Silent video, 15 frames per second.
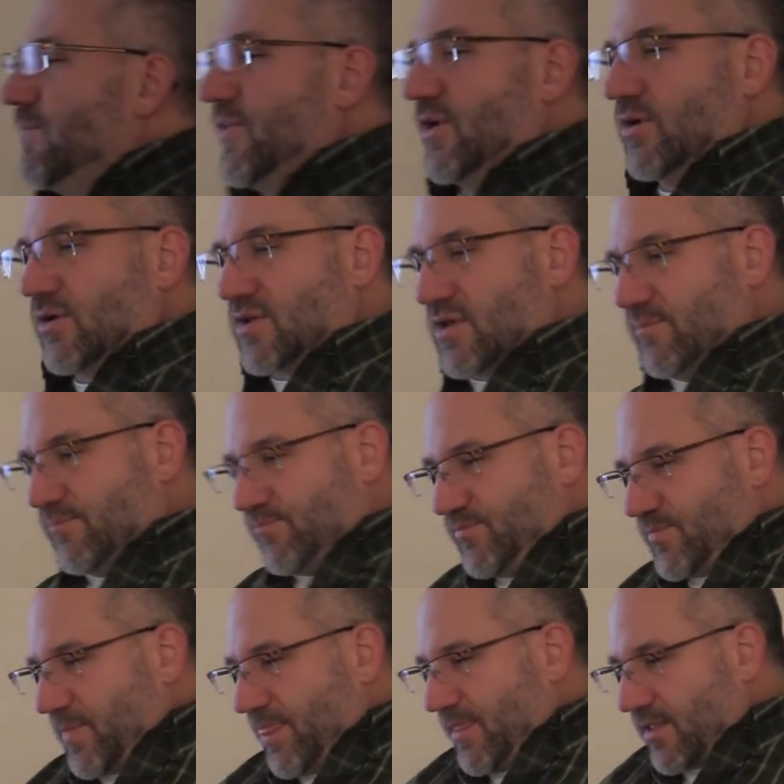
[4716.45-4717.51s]
they're com
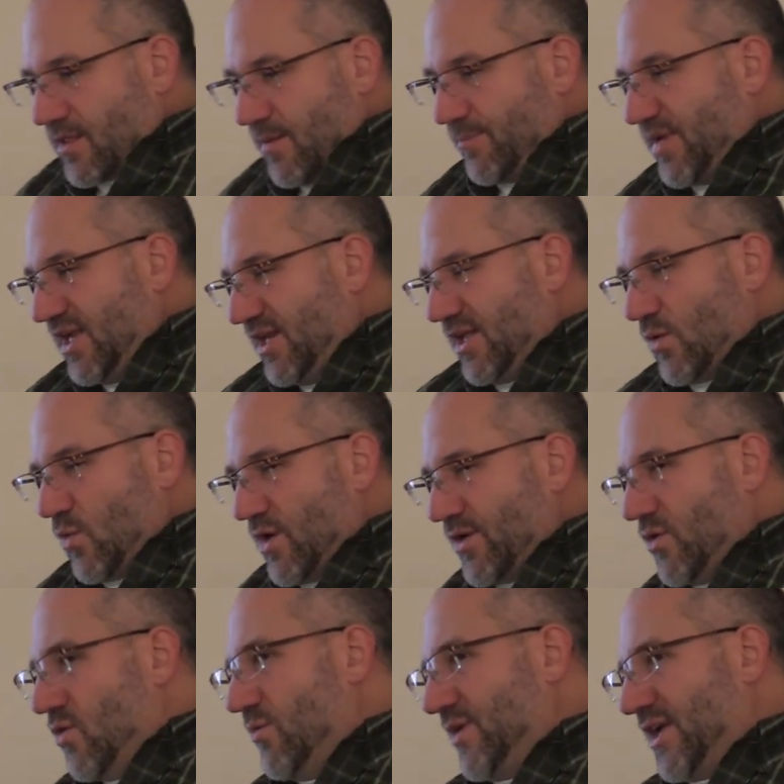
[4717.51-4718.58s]
competing one
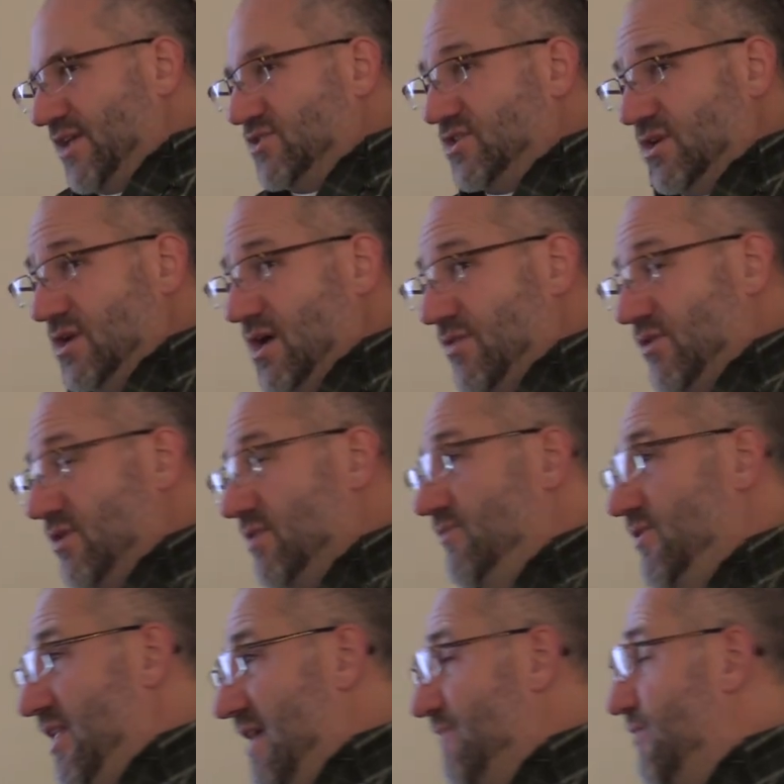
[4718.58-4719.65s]
home against another
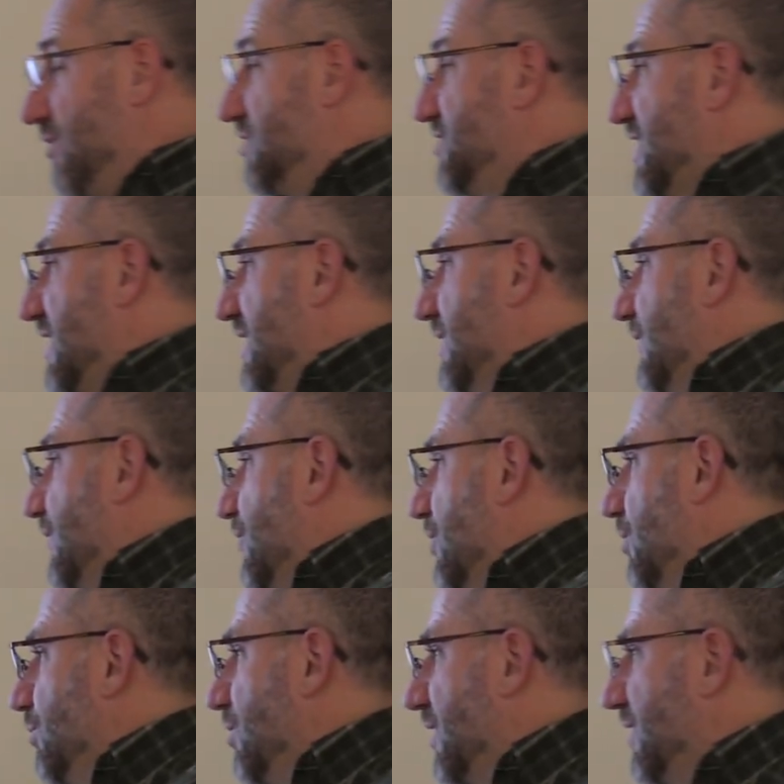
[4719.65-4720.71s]
for that first, second,
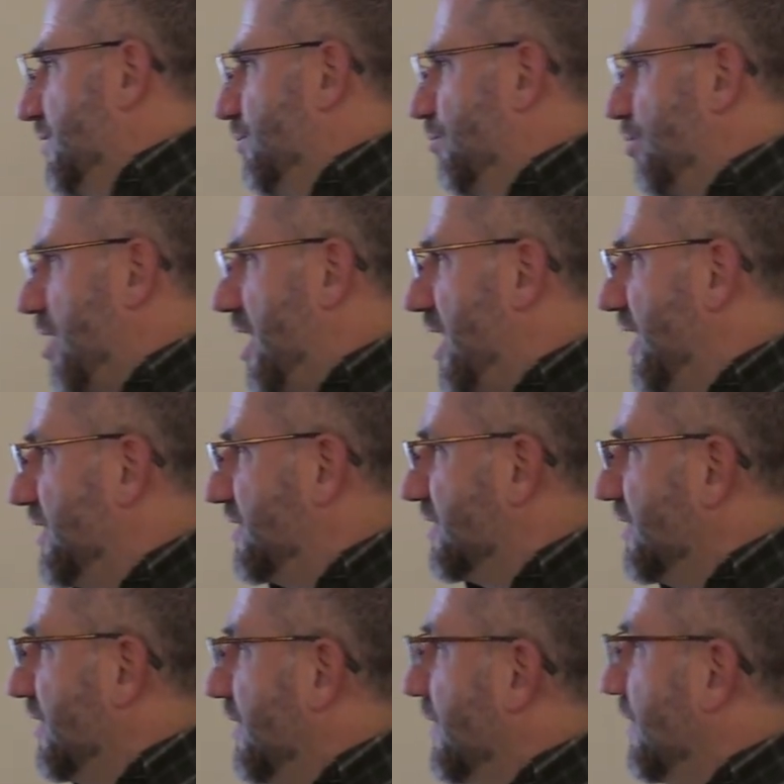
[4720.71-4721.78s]
third place prize.